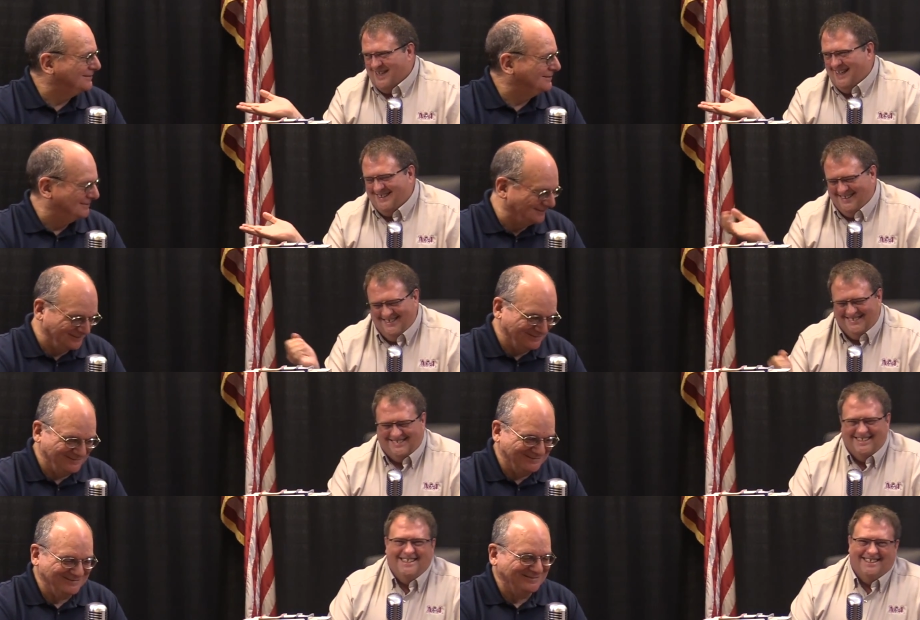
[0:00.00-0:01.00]

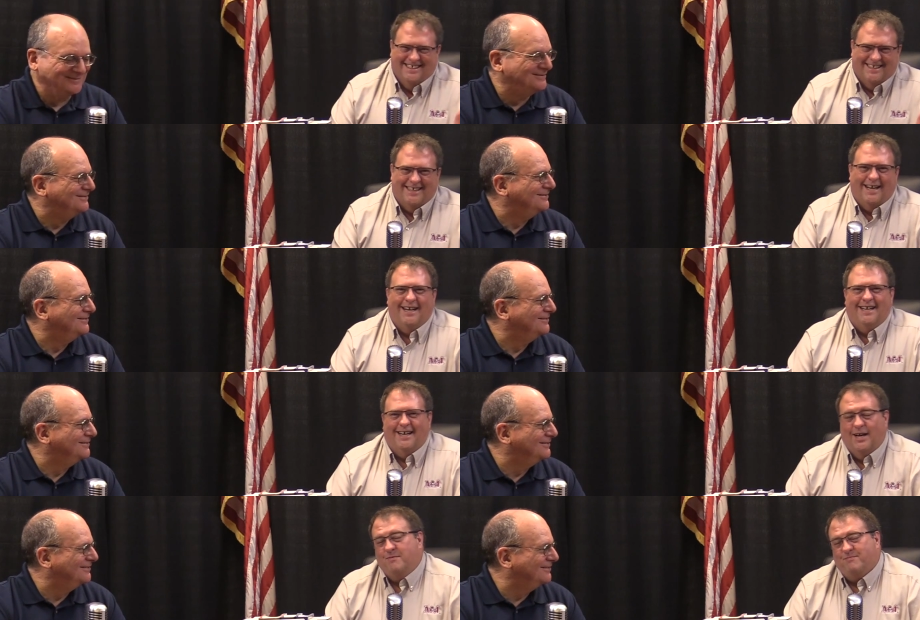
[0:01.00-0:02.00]
Speaker 1: scientist.
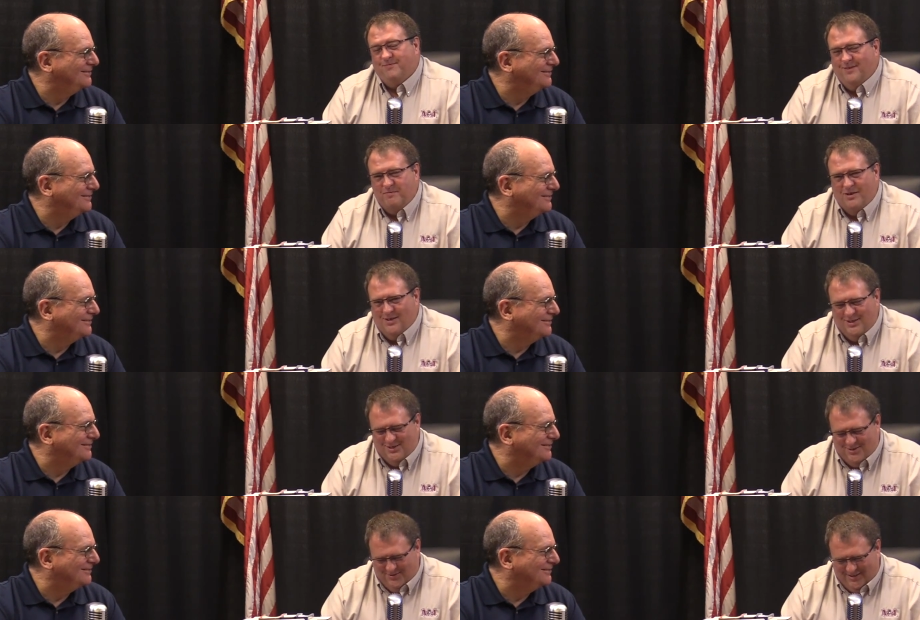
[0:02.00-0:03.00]
I'm a mere
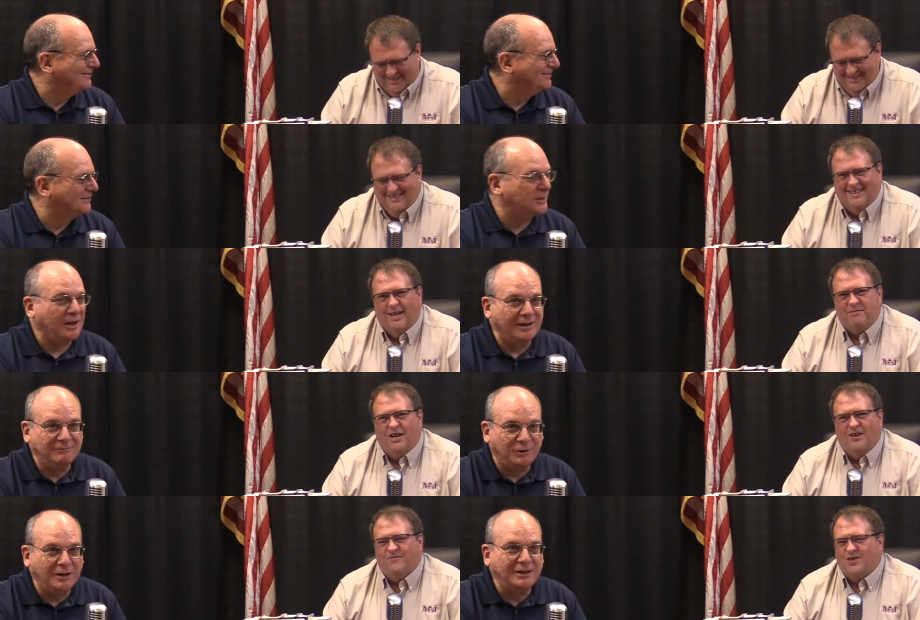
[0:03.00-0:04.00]
historian. Don I'm
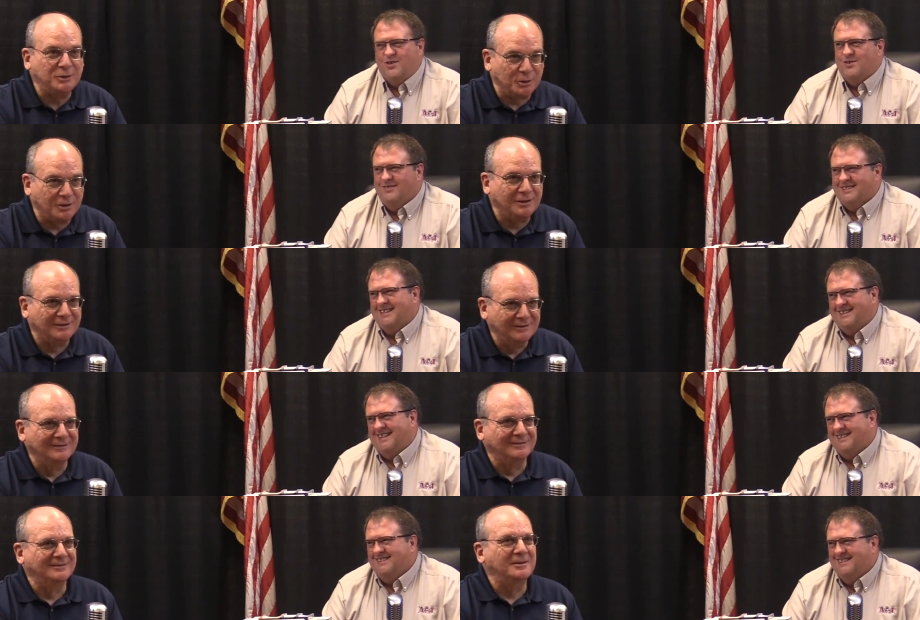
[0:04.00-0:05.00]
Don Frazier. Frazier. Yeah,
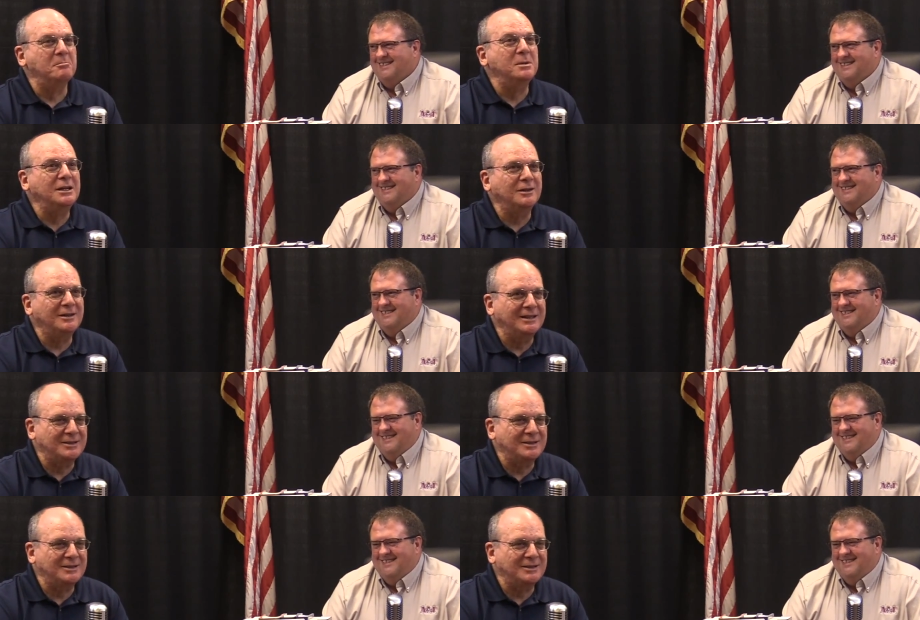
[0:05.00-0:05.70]
yeah.
Speaker 2: Mere